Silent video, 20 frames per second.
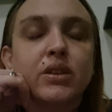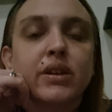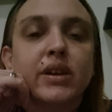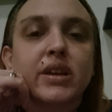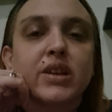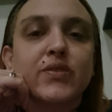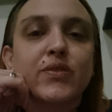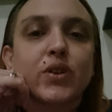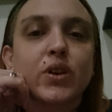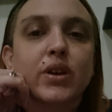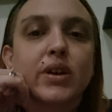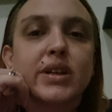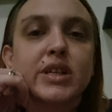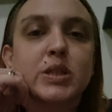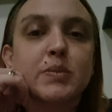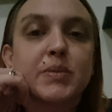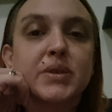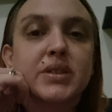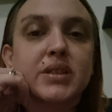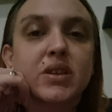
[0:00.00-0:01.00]
looking for a
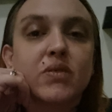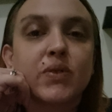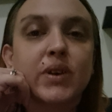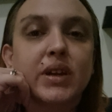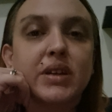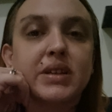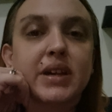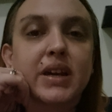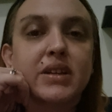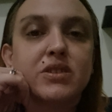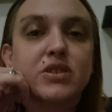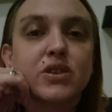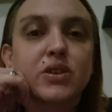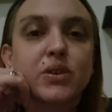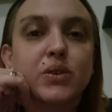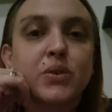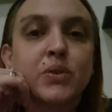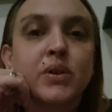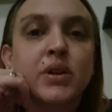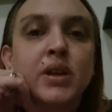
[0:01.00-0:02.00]
specific
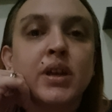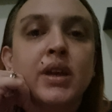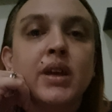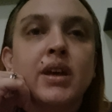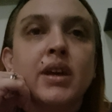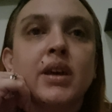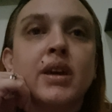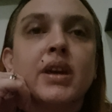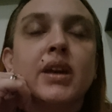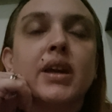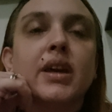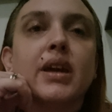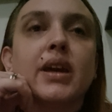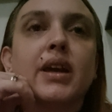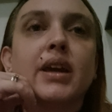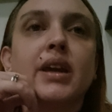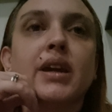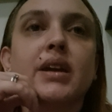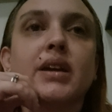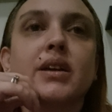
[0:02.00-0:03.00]
tattoo.
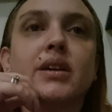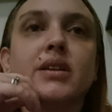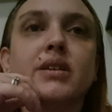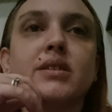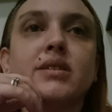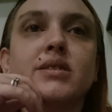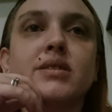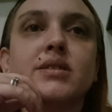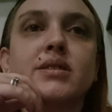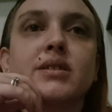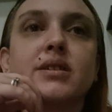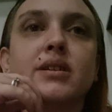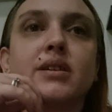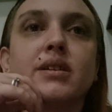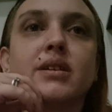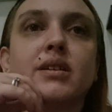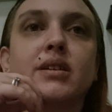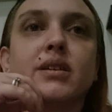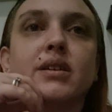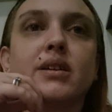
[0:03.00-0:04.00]
And
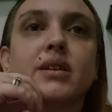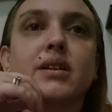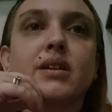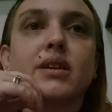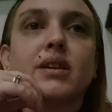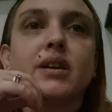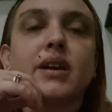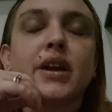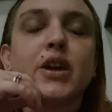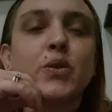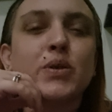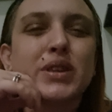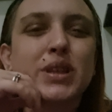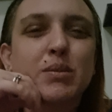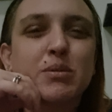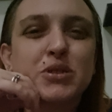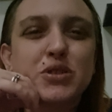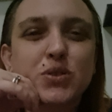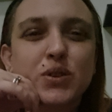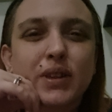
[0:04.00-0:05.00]
I don't want
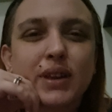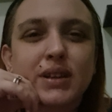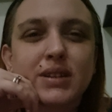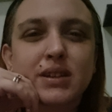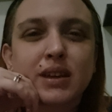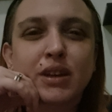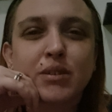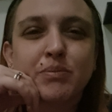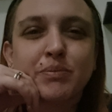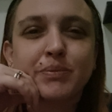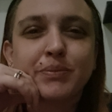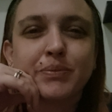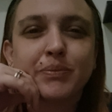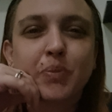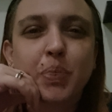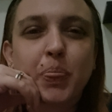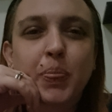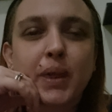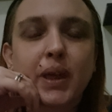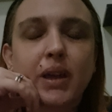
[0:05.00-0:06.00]
them to do that to him.
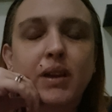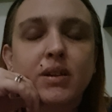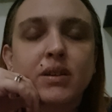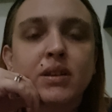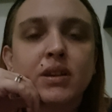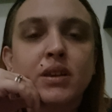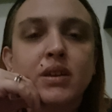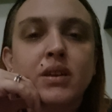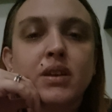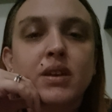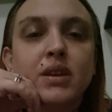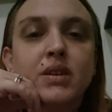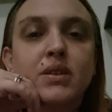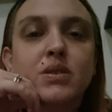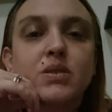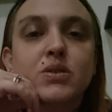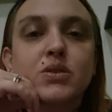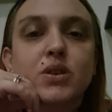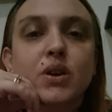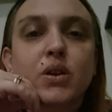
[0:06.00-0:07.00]
Like,
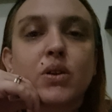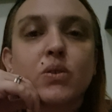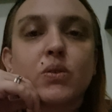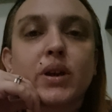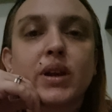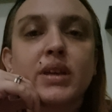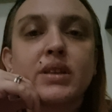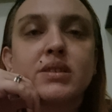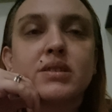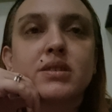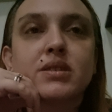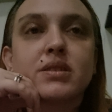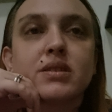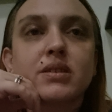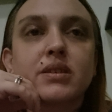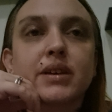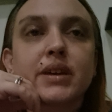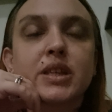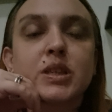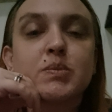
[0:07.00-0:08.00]
so
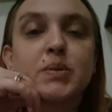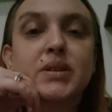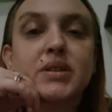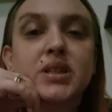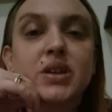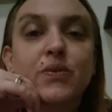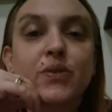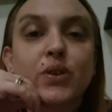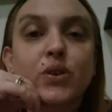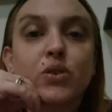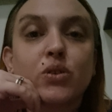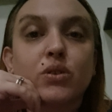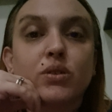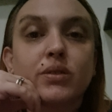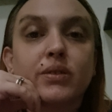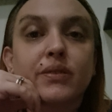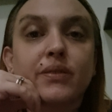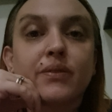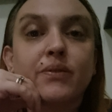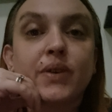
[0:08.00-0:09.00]
it's, it's been
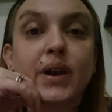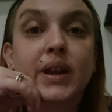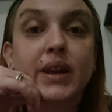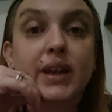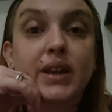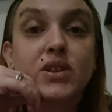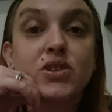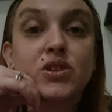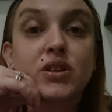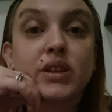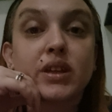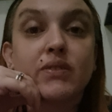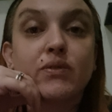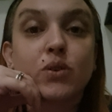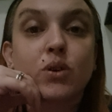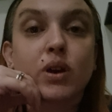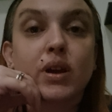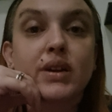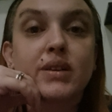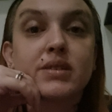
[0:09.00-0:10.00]
difficult financially
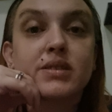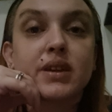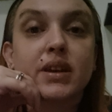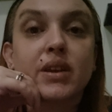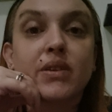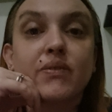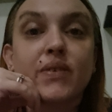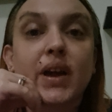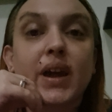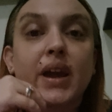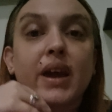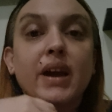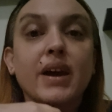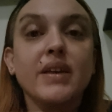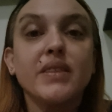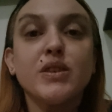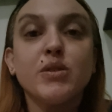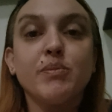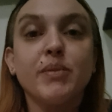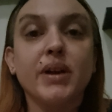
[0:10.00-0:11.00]
for us. And if I
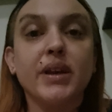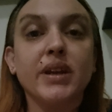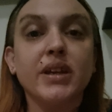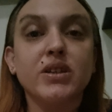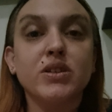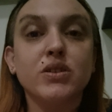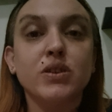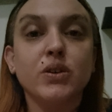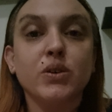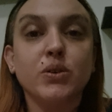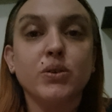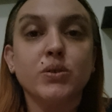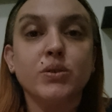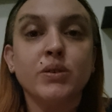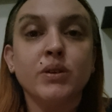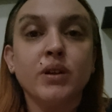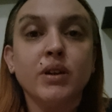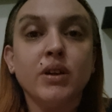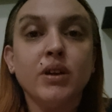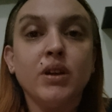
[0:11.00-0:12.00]
had the money to,
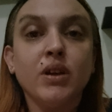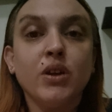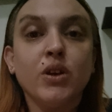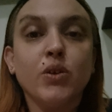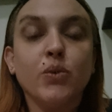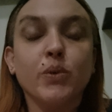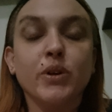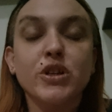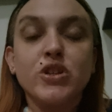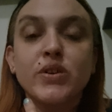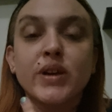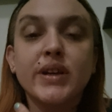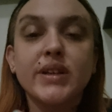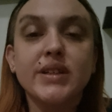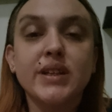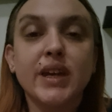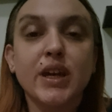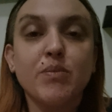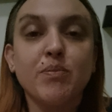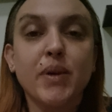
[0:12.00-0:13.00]
we're
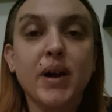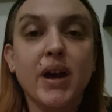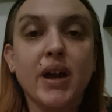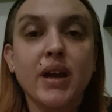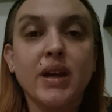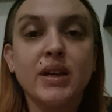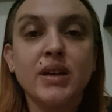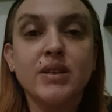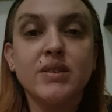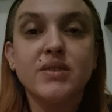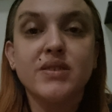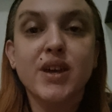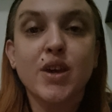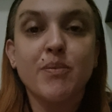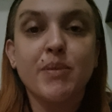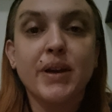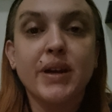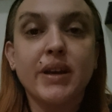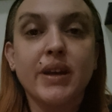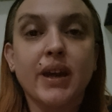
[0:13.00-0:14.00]
trying to get by day
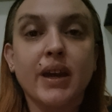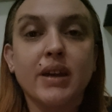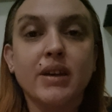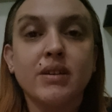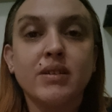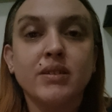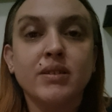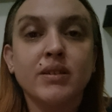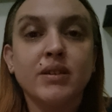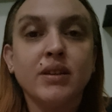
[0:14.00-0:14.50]
by day.